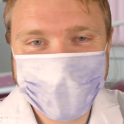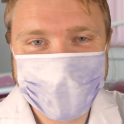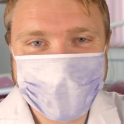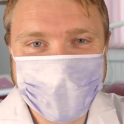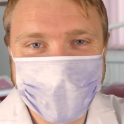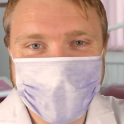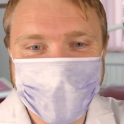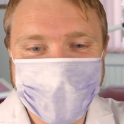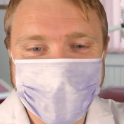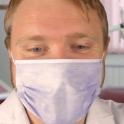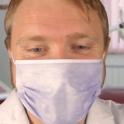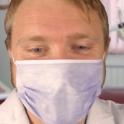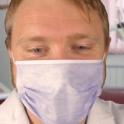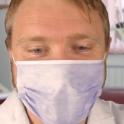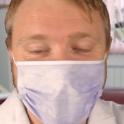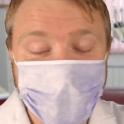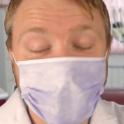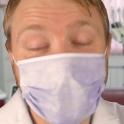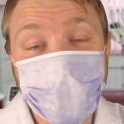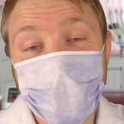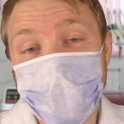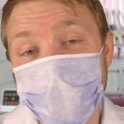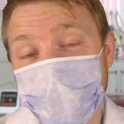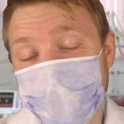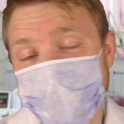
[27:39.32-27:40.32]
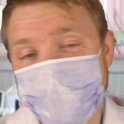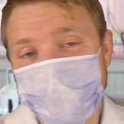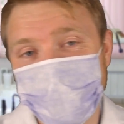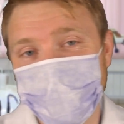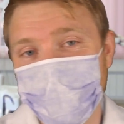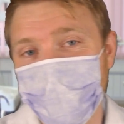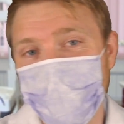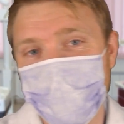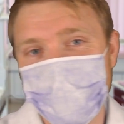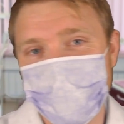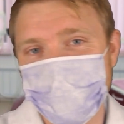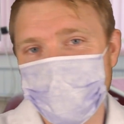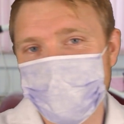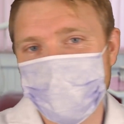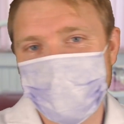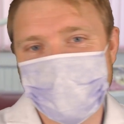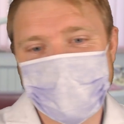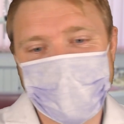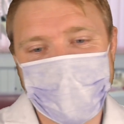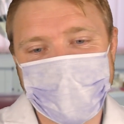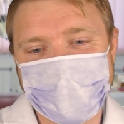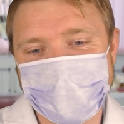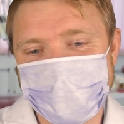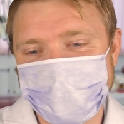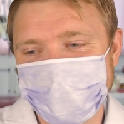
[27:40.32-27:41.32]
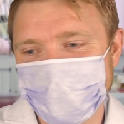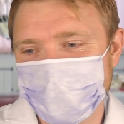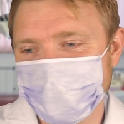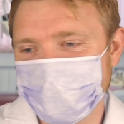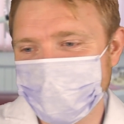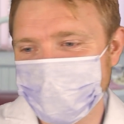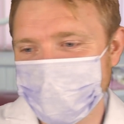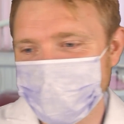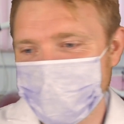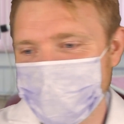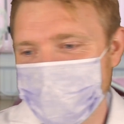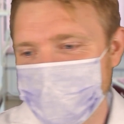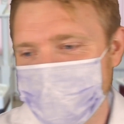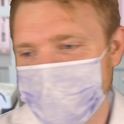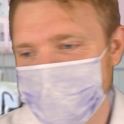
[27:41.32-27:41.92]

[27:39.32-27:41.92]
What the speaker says: Exactly. We play squash, tennis.